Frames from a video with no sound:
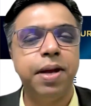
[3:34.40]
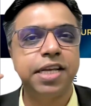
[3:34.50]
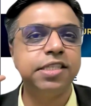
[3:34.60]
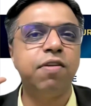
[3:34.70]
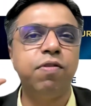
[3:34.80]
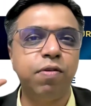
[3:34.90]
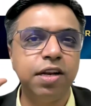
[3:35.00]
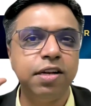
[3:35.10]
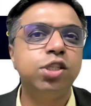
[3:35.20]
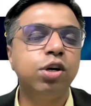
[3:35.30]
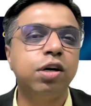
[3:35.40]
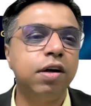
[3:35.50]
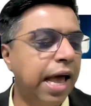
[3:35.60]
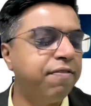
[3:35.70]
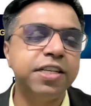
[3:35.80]
sense, everyone? So
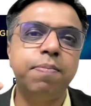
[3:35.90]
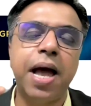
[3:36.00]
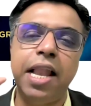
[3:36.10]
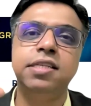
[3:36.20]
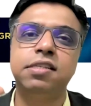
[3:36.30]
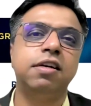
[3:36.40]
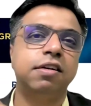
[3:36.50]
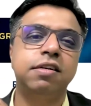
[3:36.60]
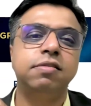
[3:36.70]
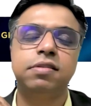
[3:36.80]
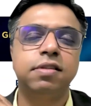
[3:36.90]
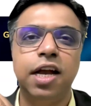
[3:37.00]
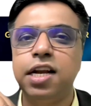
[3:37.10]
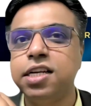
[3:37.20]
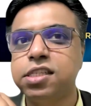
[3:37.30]
life is a balancer.
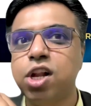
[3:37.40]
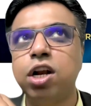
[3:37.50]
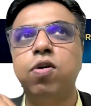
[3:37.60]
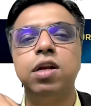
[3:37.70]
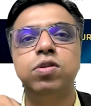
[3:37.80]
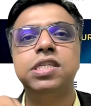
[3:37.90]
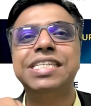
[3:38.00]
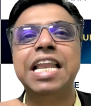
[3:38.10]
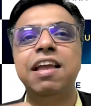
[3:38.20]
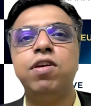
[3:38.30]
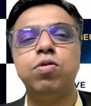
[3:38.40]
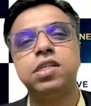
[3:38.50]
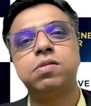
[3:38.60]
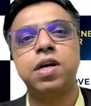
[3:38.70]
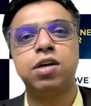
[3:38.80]
It is not going to just leave you
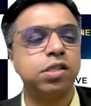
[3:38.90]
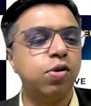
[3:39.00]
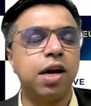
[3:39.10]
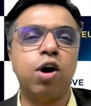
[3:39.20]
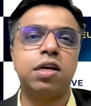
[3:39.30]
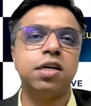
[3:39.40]
just because you have got